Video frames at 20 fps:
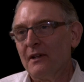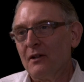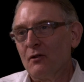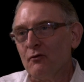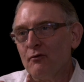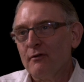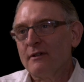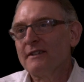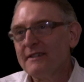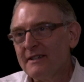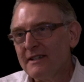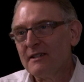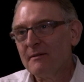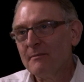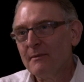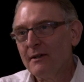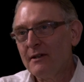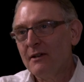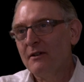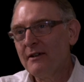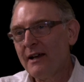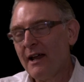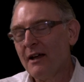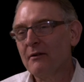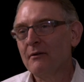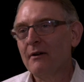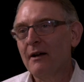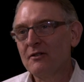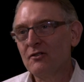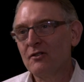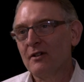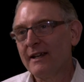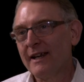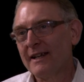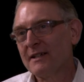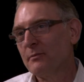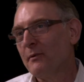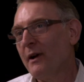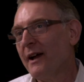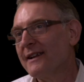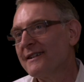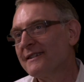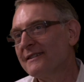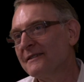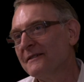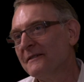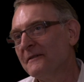criticism that you now actually express?